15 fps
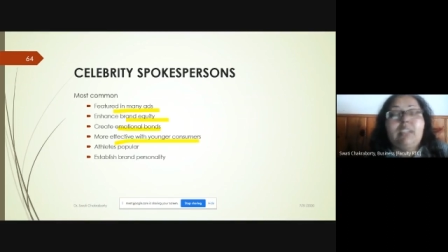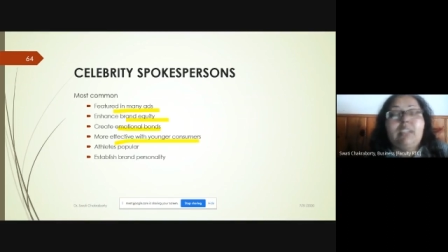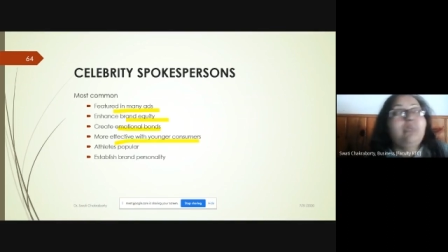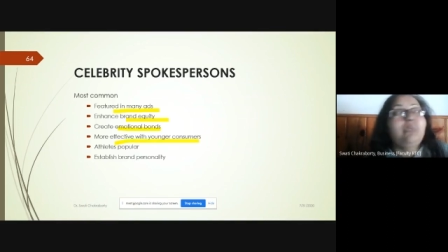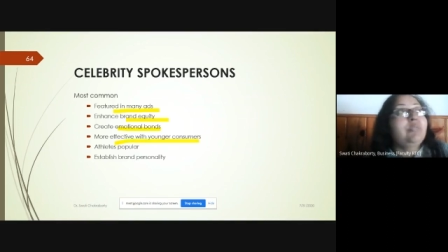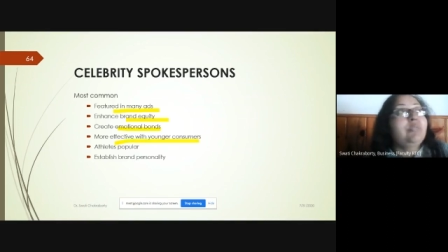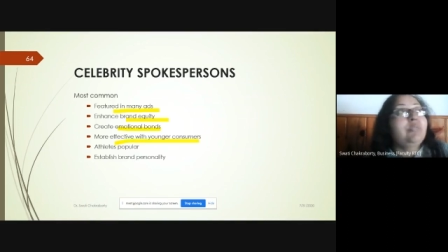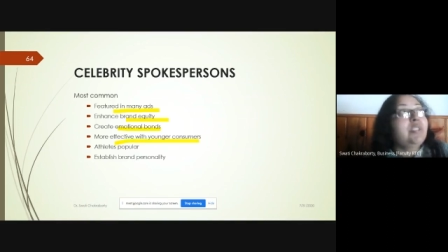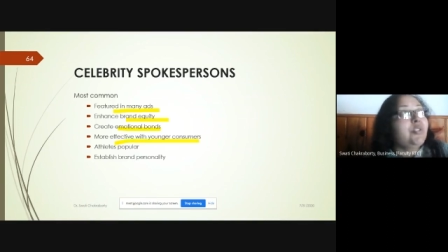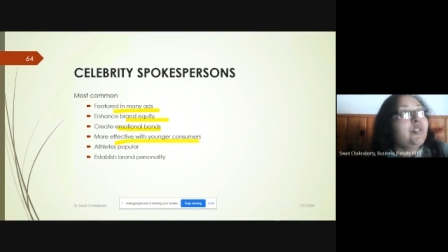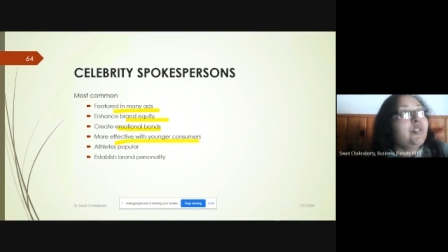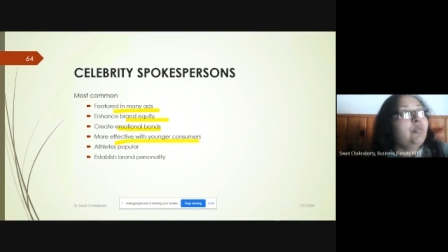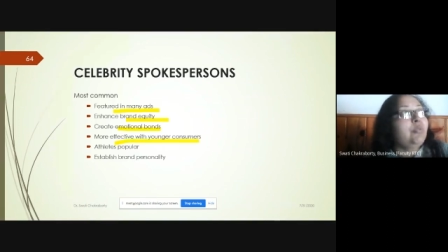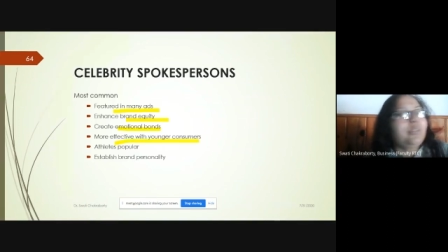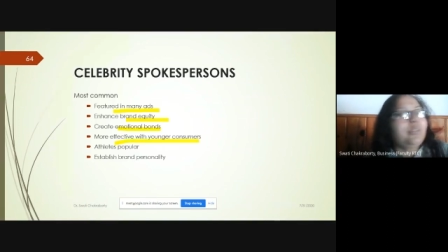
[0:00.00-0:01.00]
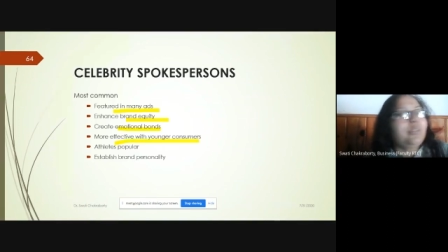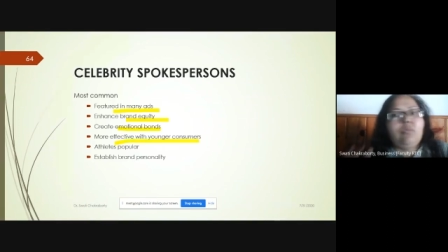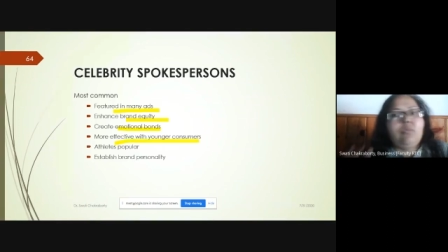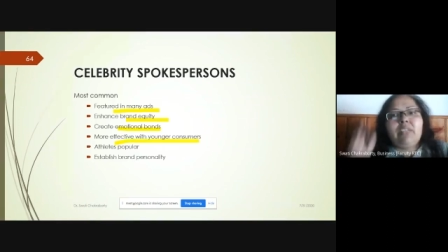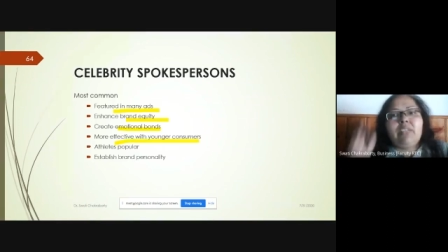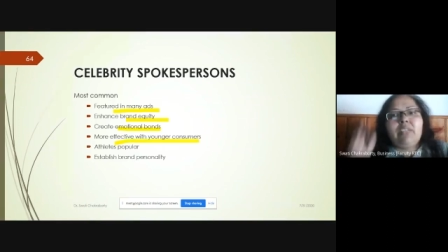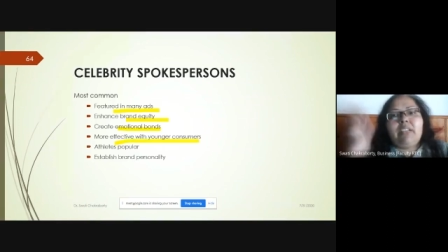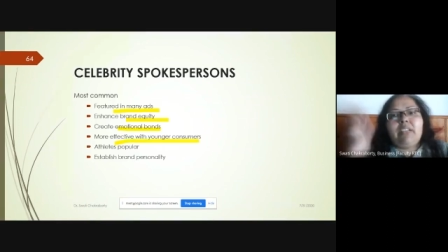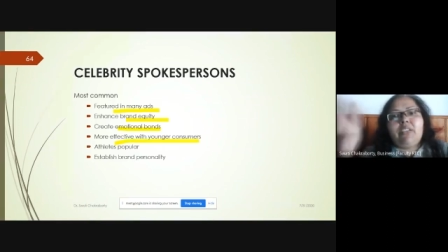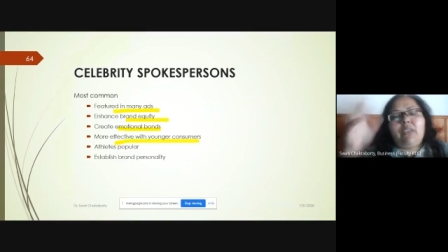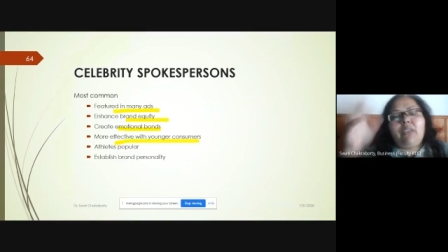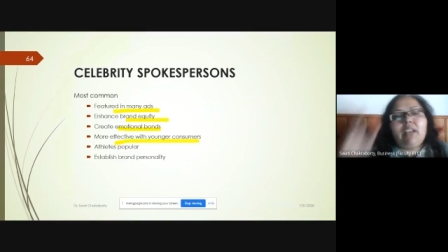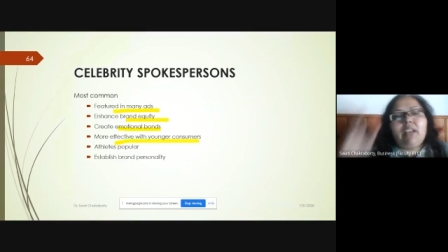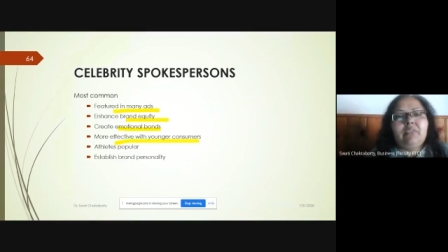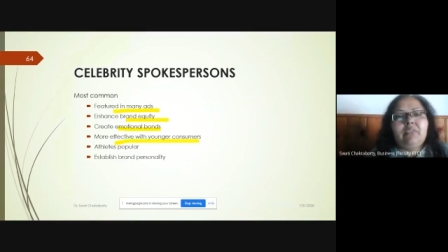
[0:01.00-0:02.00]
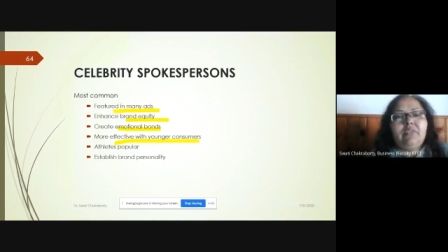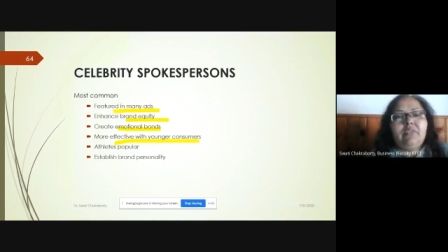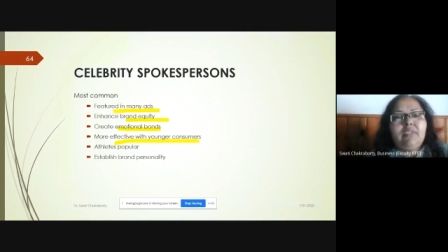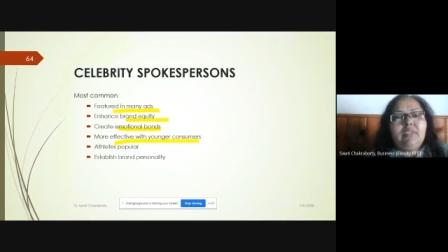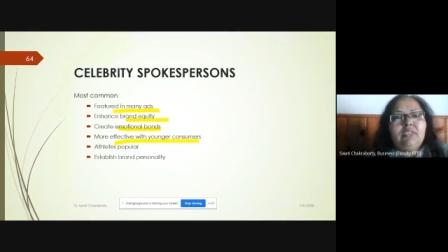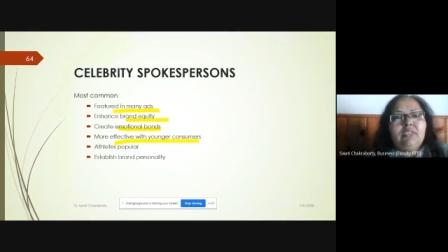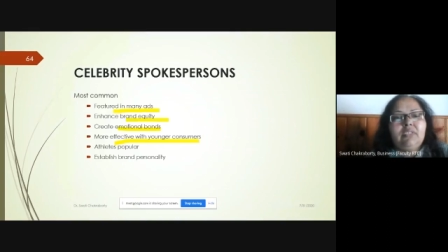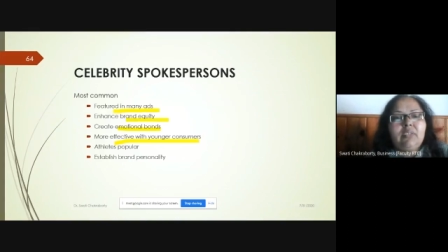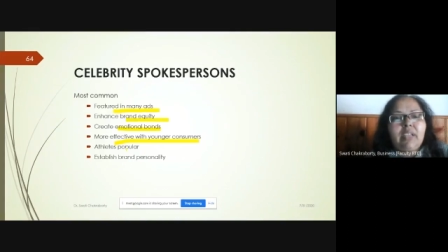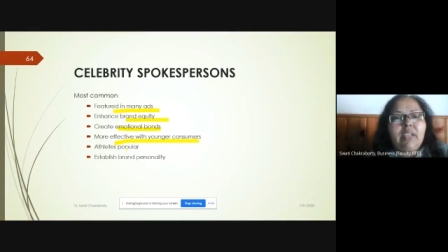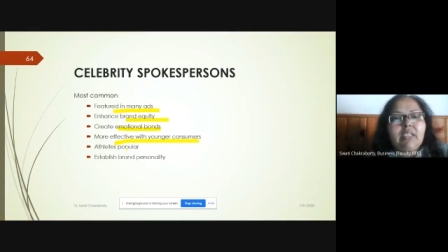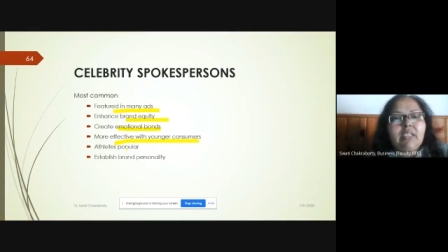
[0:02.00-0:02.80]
consumers who get attracted, right?